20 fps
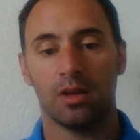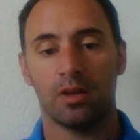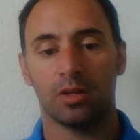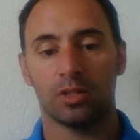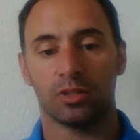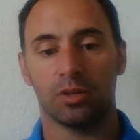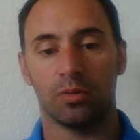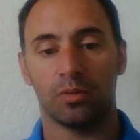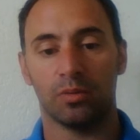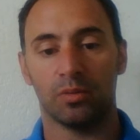
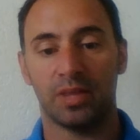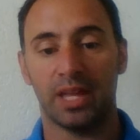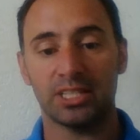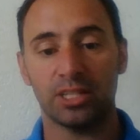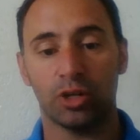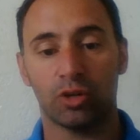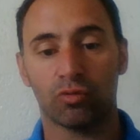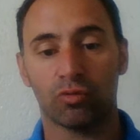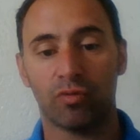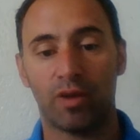So that's
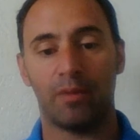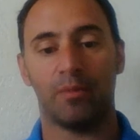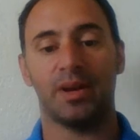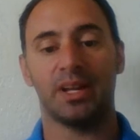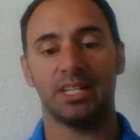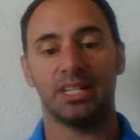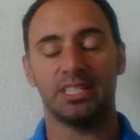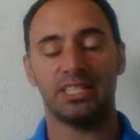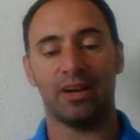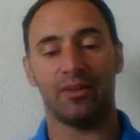a great way
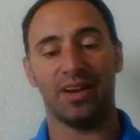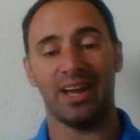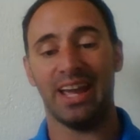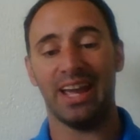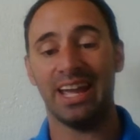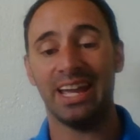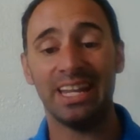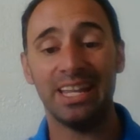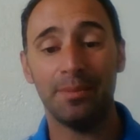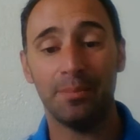to see how
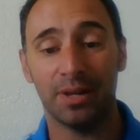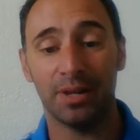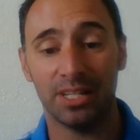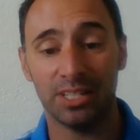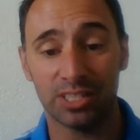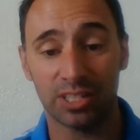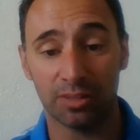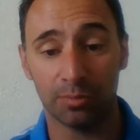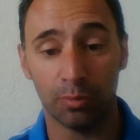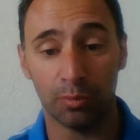
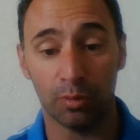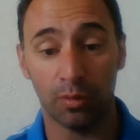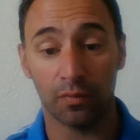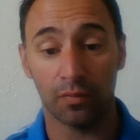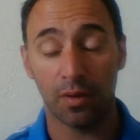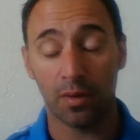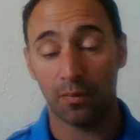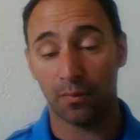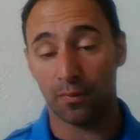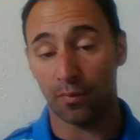anybody's going to move,
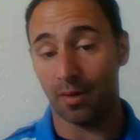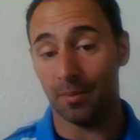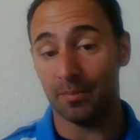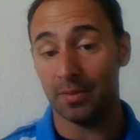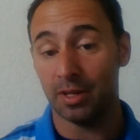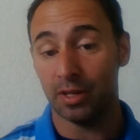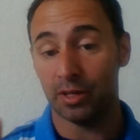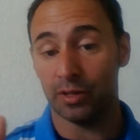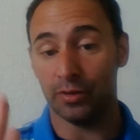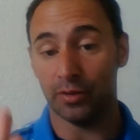
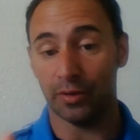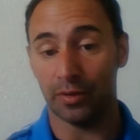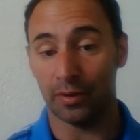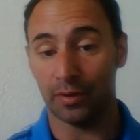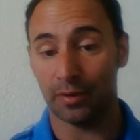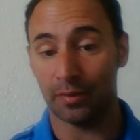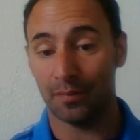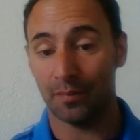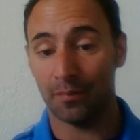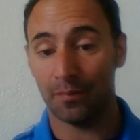from
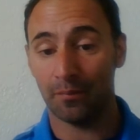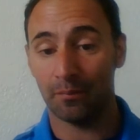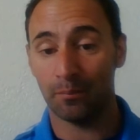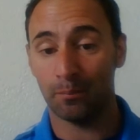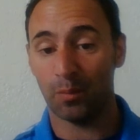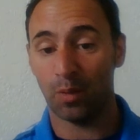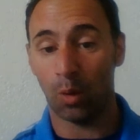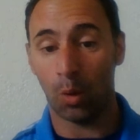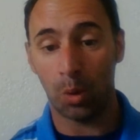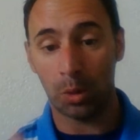your
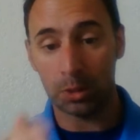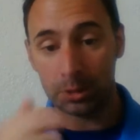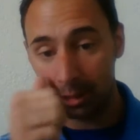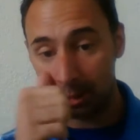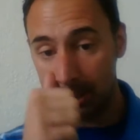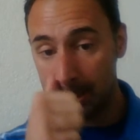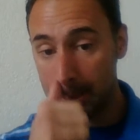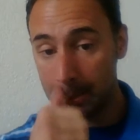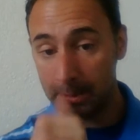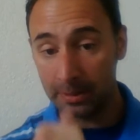
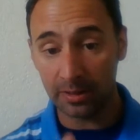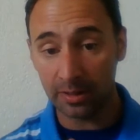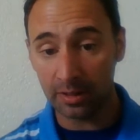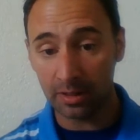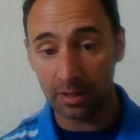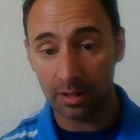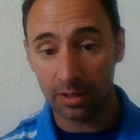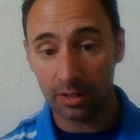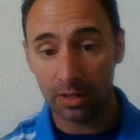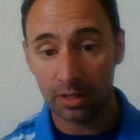senior
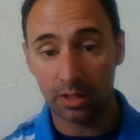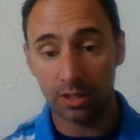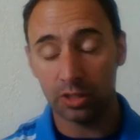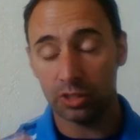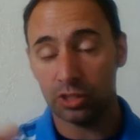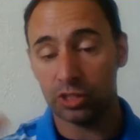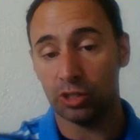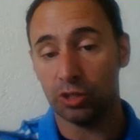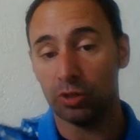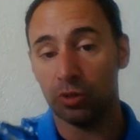
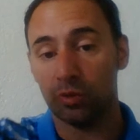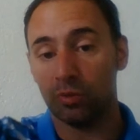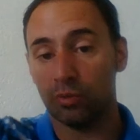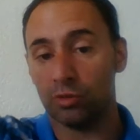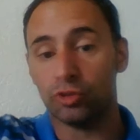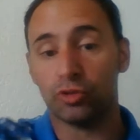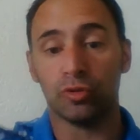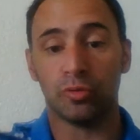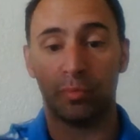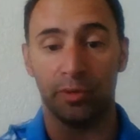to
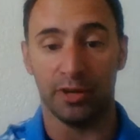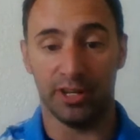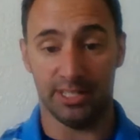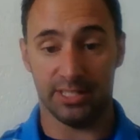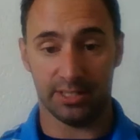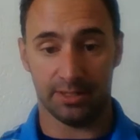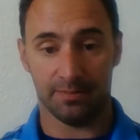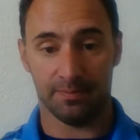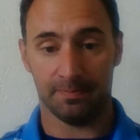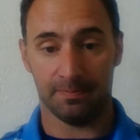Drew
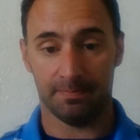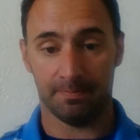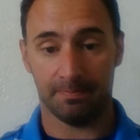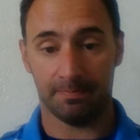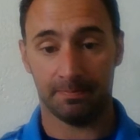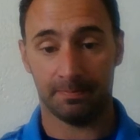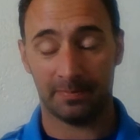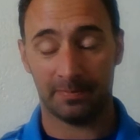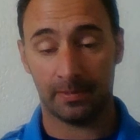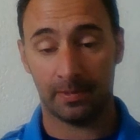Brees.
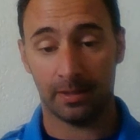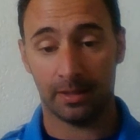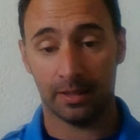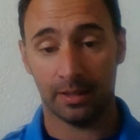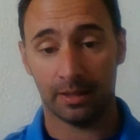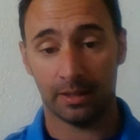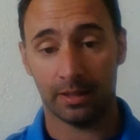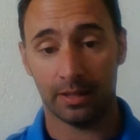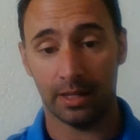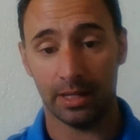
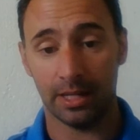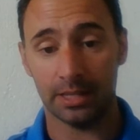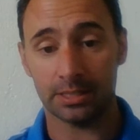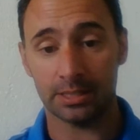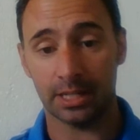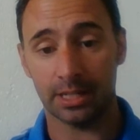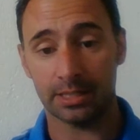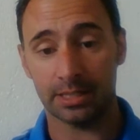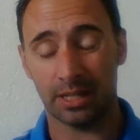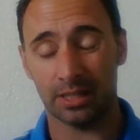It's
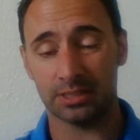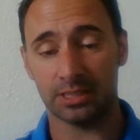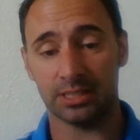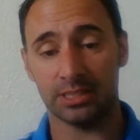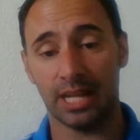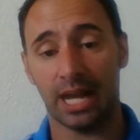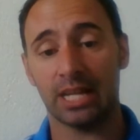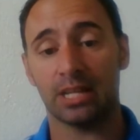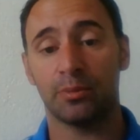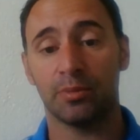going to tell us
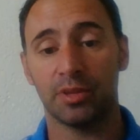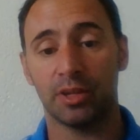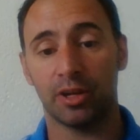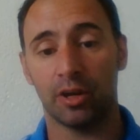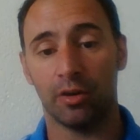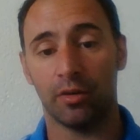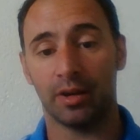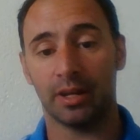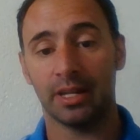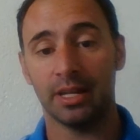exactly where they're
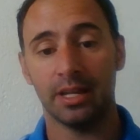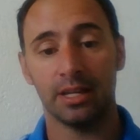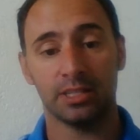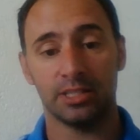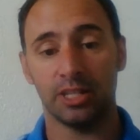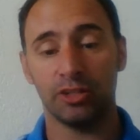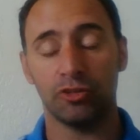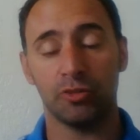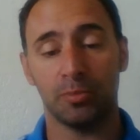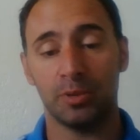going.
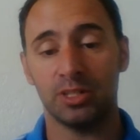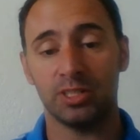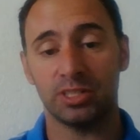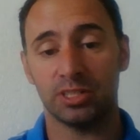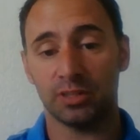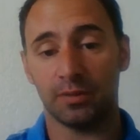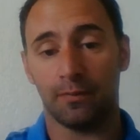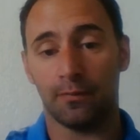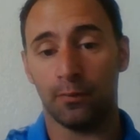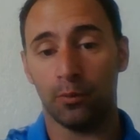Say Drew Brees
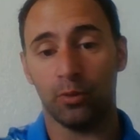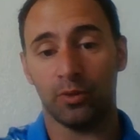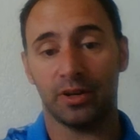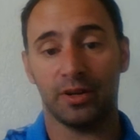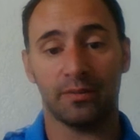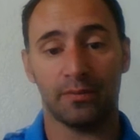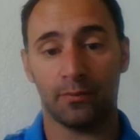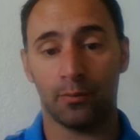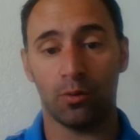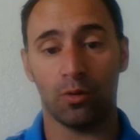is a
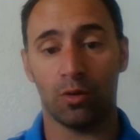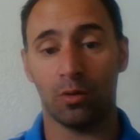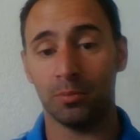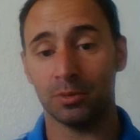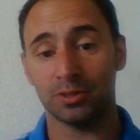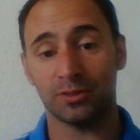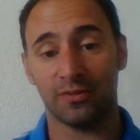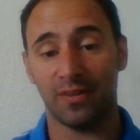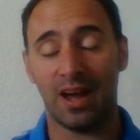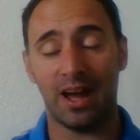4,
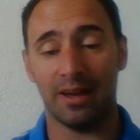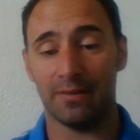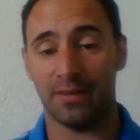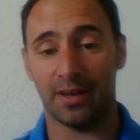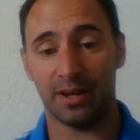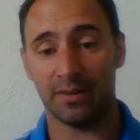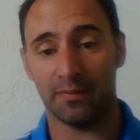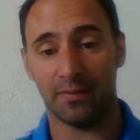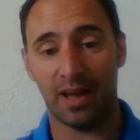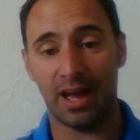almost 5
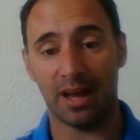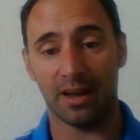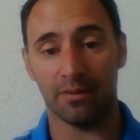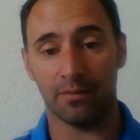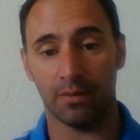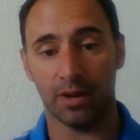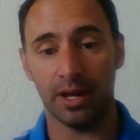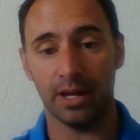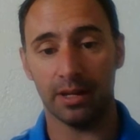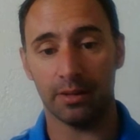out of
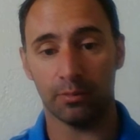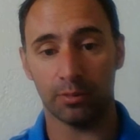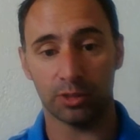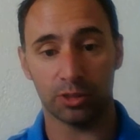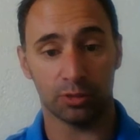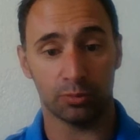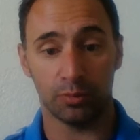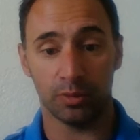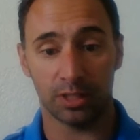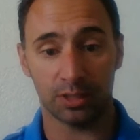5, right? Which
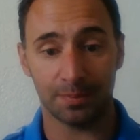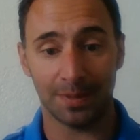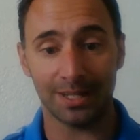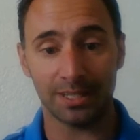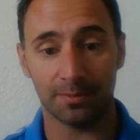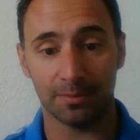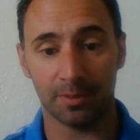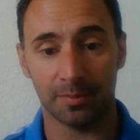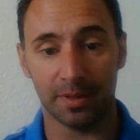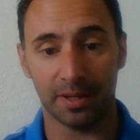is we
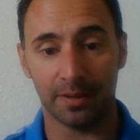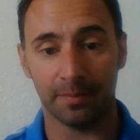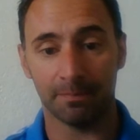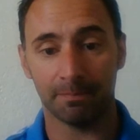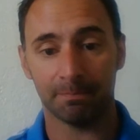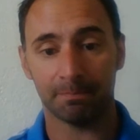expect them to be.